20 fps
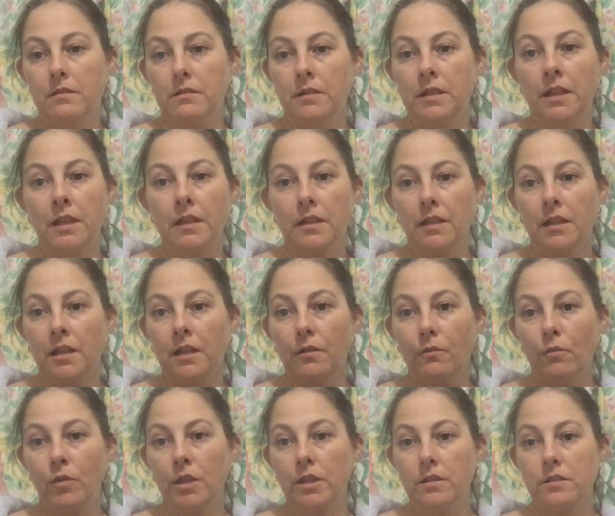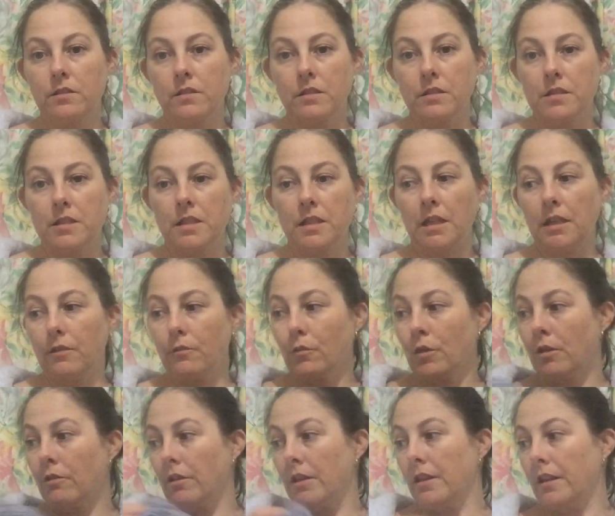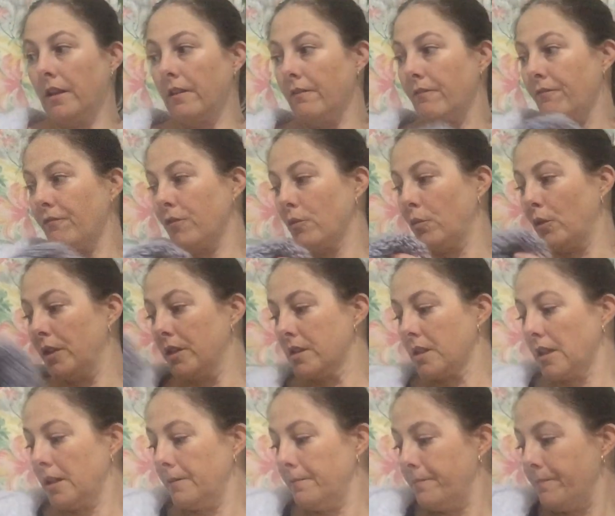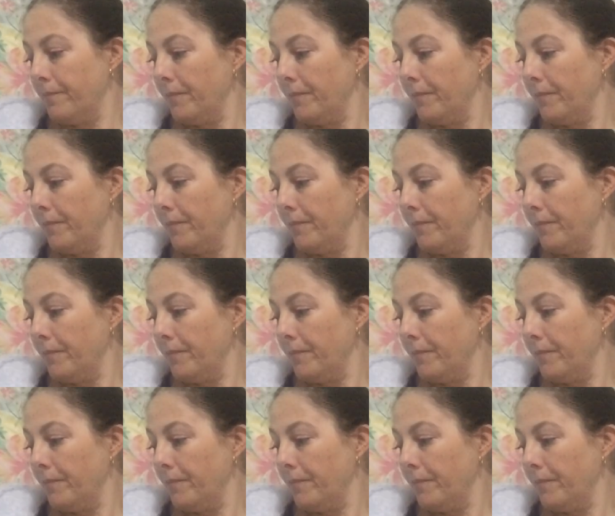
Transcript: yeah, can't wait to start wearing that for winter.